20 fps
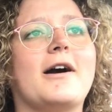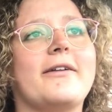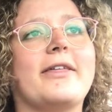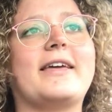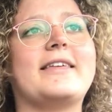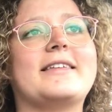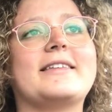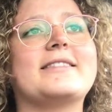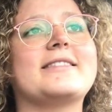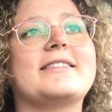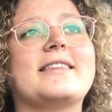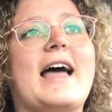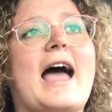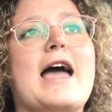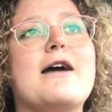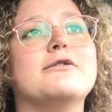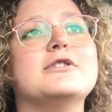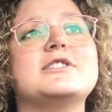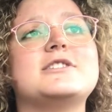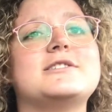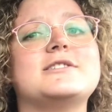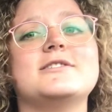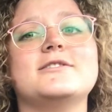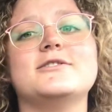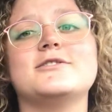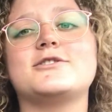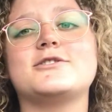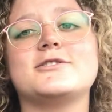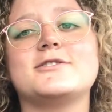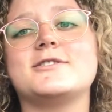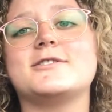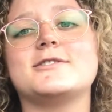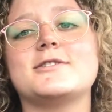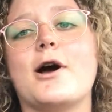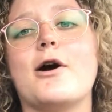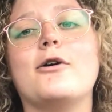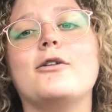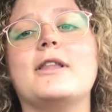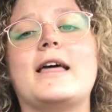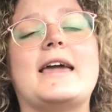Like, I was
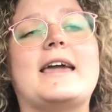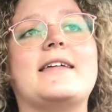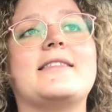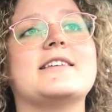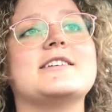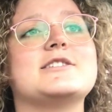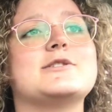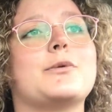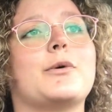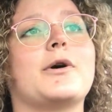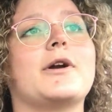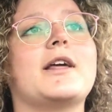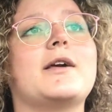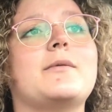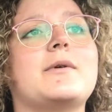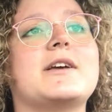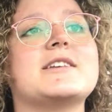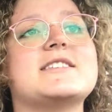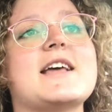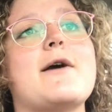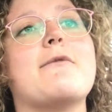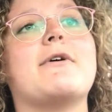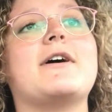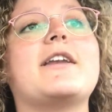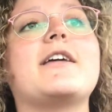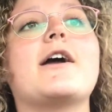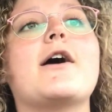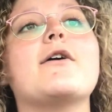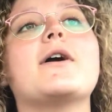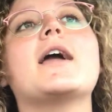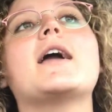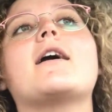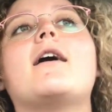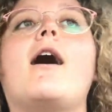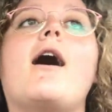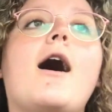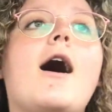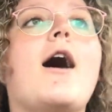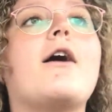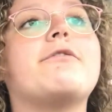so late this morning because I wanted to go get
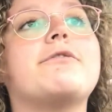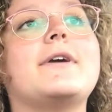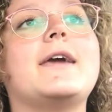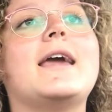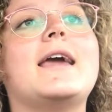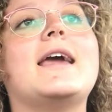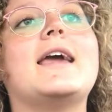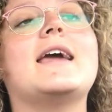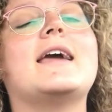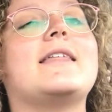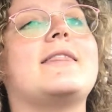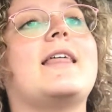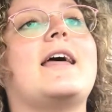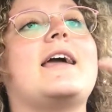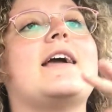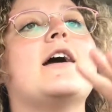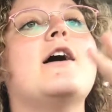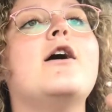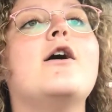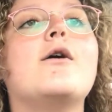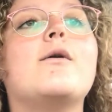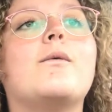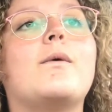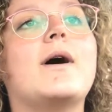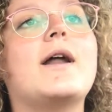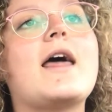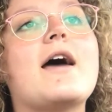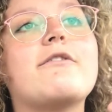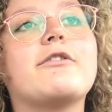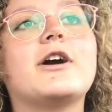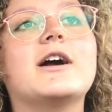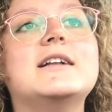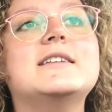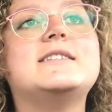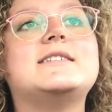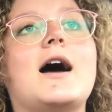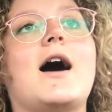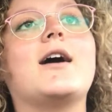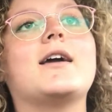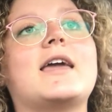coffee and like whatever at
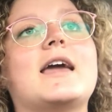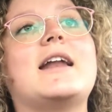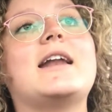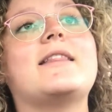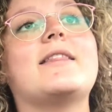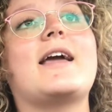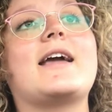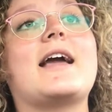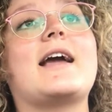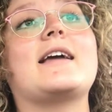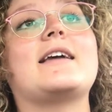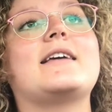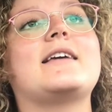Dunkin' and like